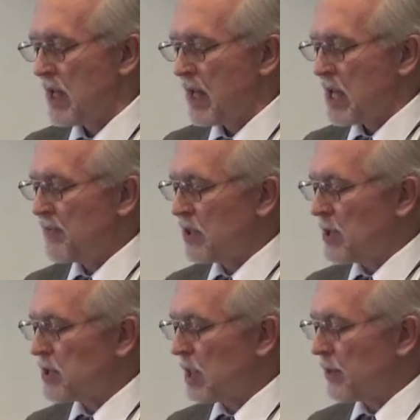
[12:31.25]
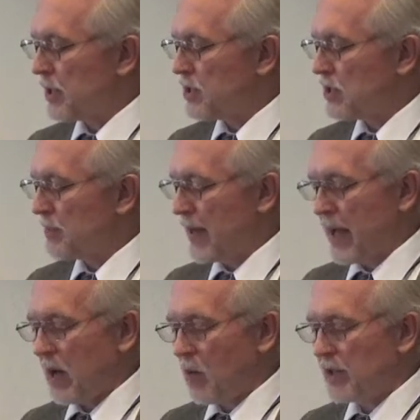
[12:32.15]
Even though some Christians may
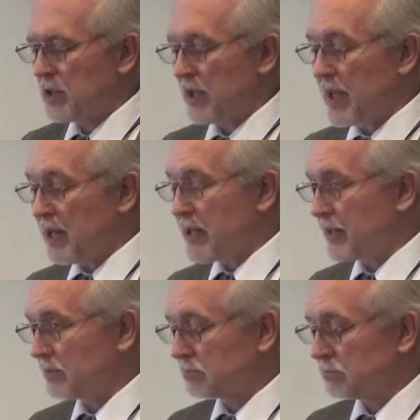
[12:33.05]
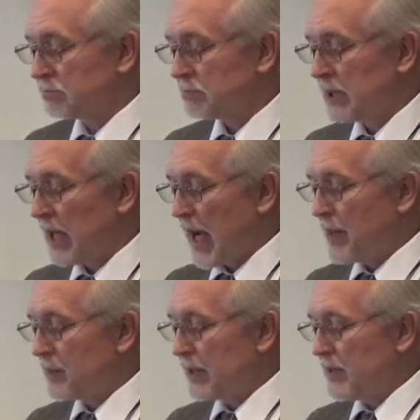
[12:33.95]
not want to hear it,
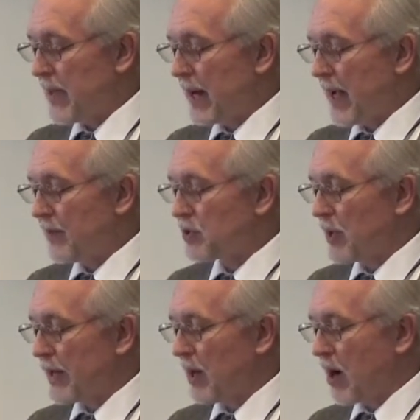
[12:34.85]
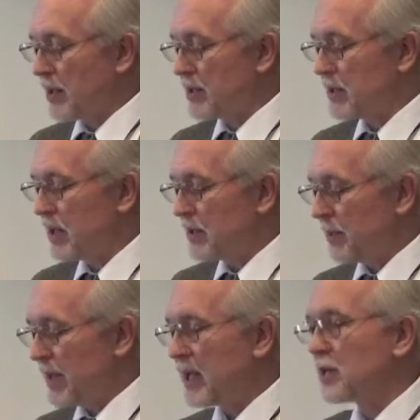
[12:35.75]
I believe that I have tried harder
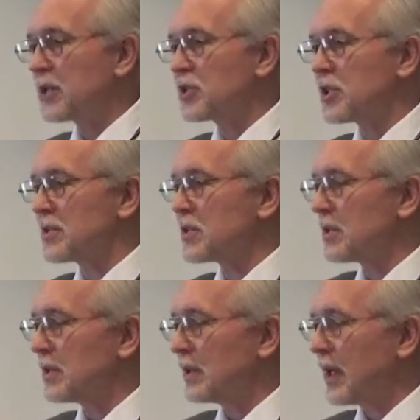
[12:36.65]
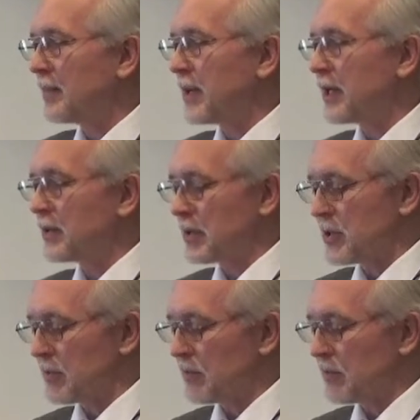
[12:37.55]
than many Christians at being Christian.